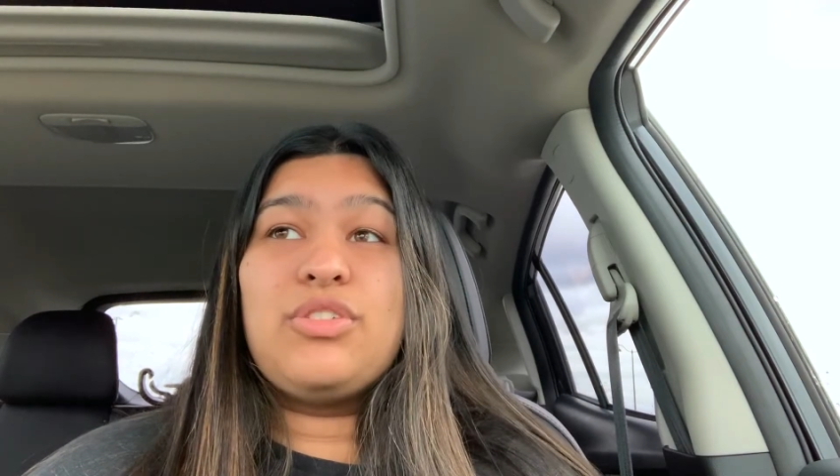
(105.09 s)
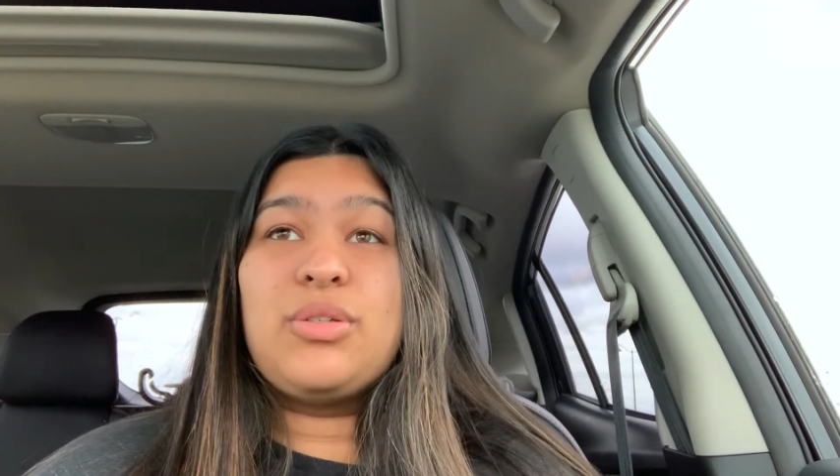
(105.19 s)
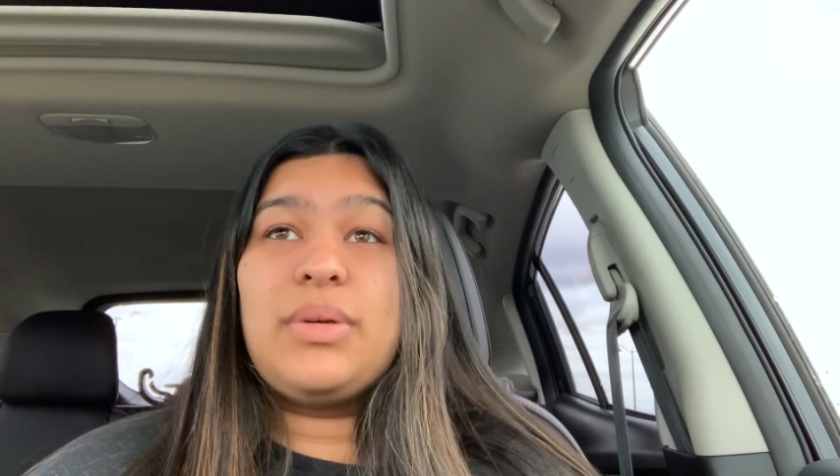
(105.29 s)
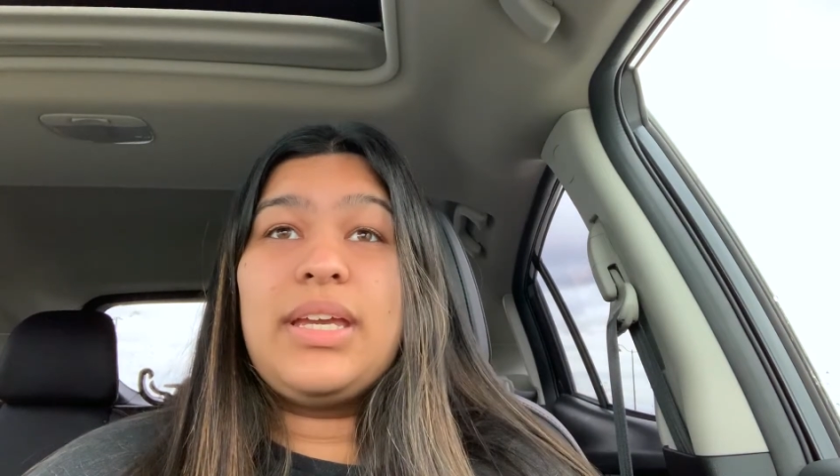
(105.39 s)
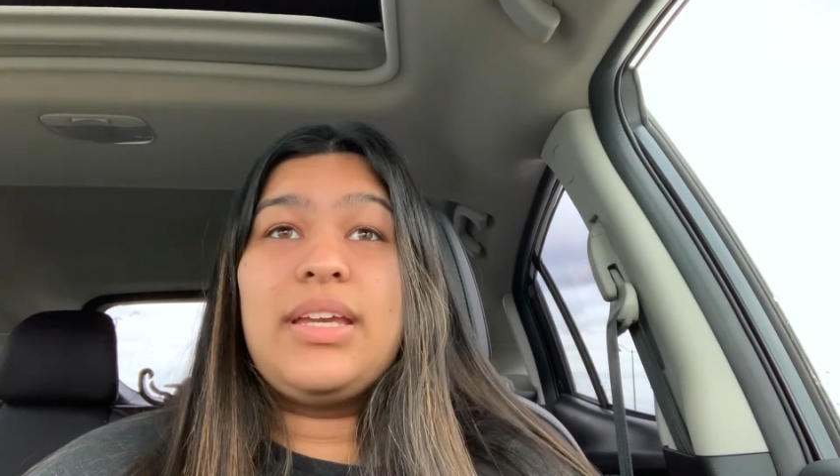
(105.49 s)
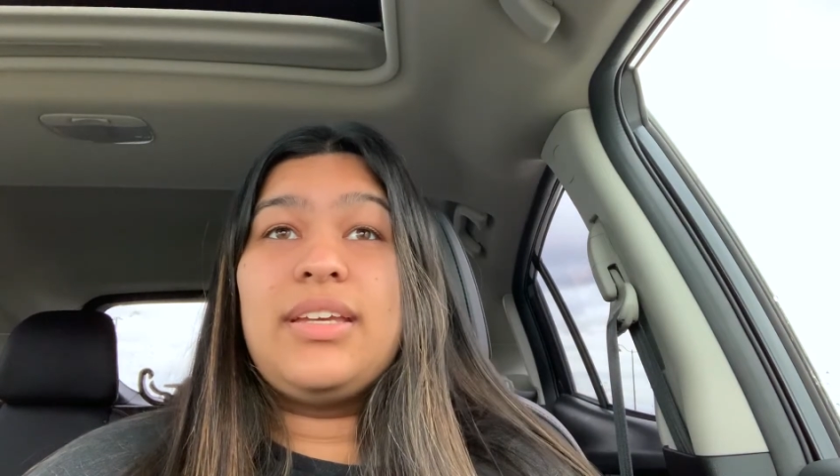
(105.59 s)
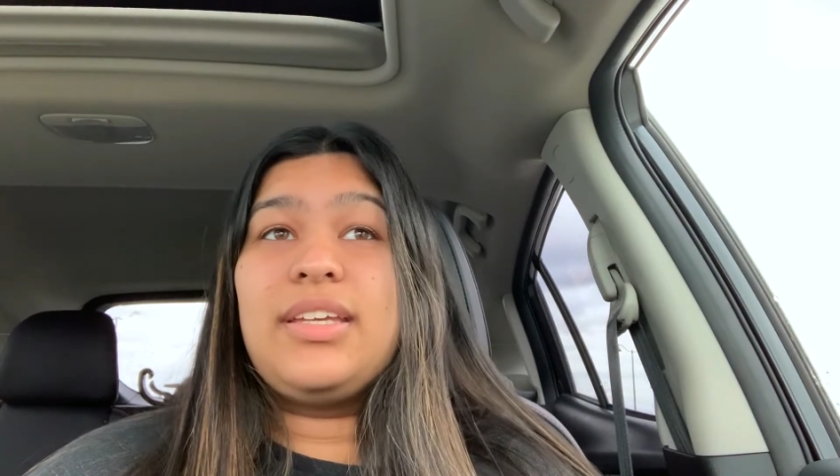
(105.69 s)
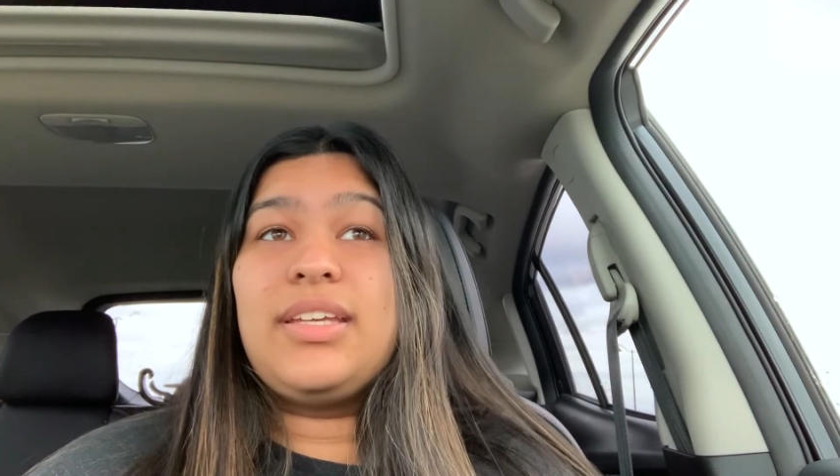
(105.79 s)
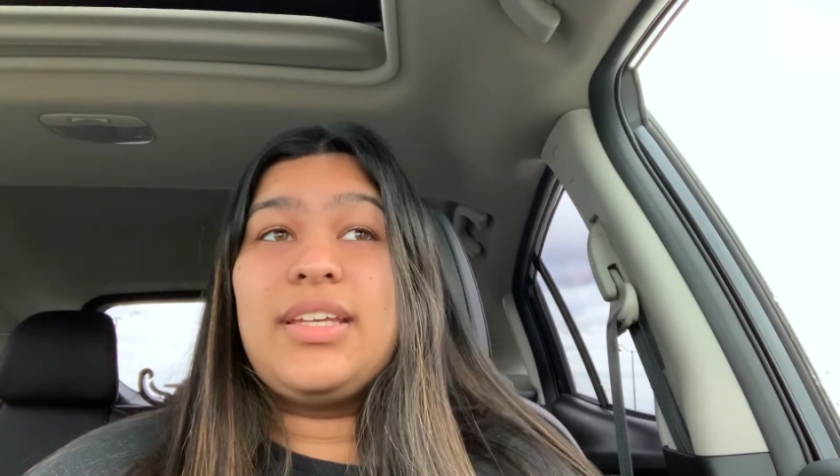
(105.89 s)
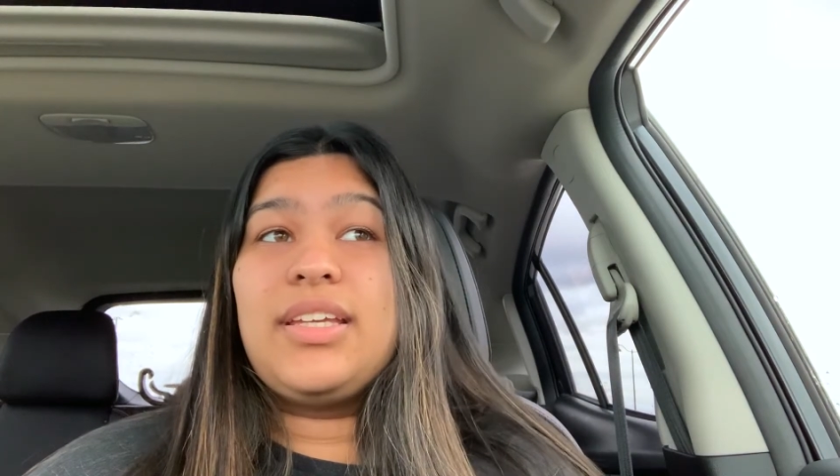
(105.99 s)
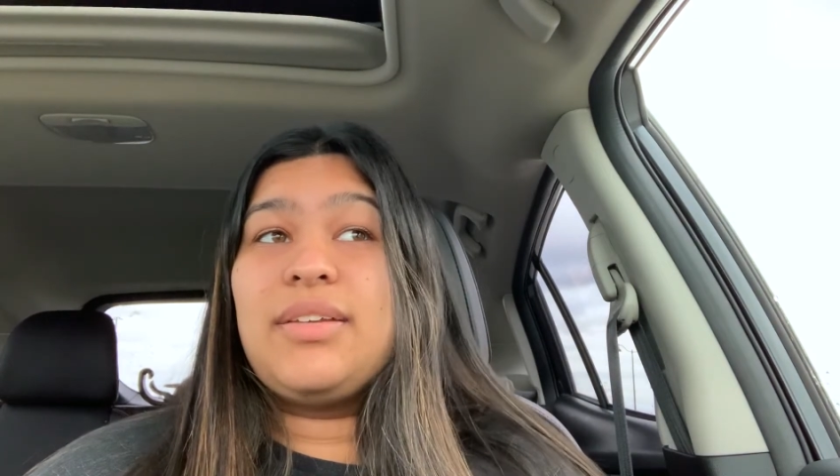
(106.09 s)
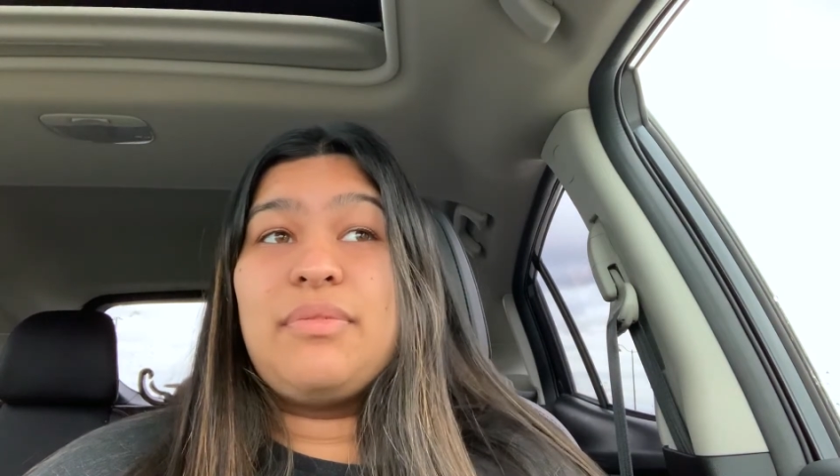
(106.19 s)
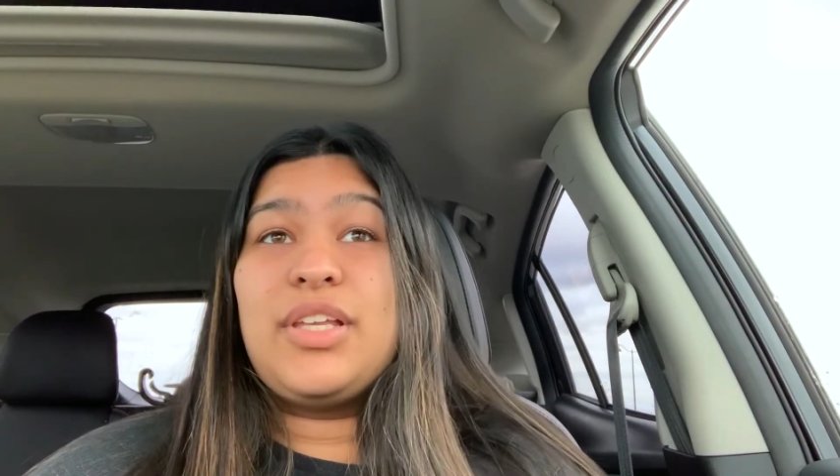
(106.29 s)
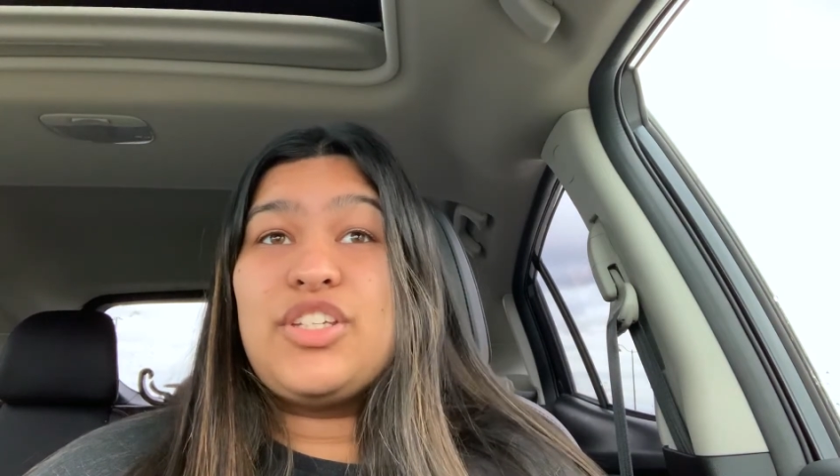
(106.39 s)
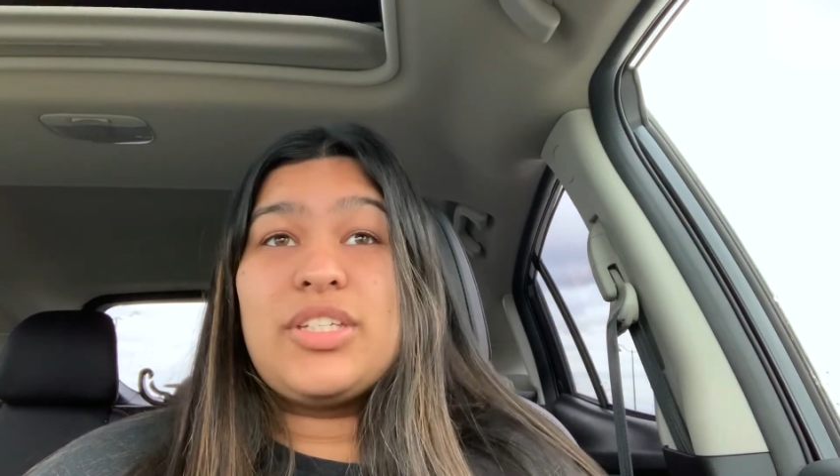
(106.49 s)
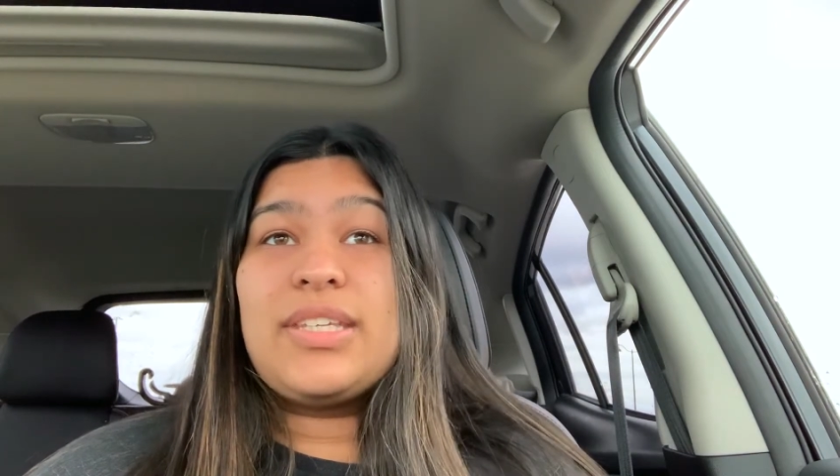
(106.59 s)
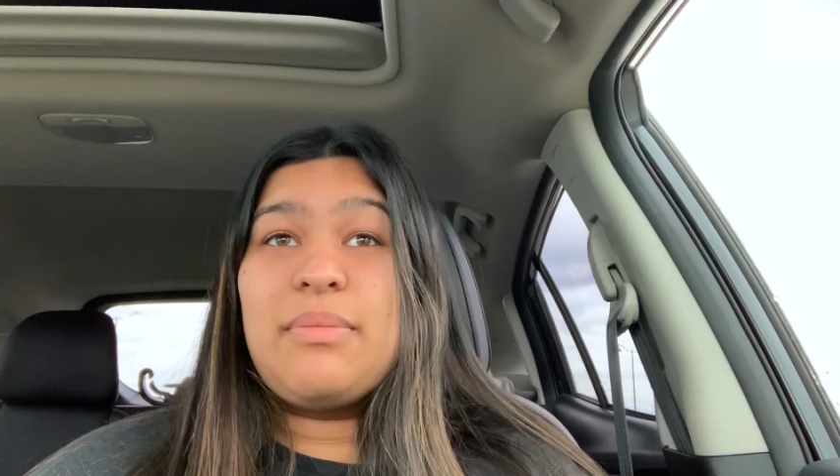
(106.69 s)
doing just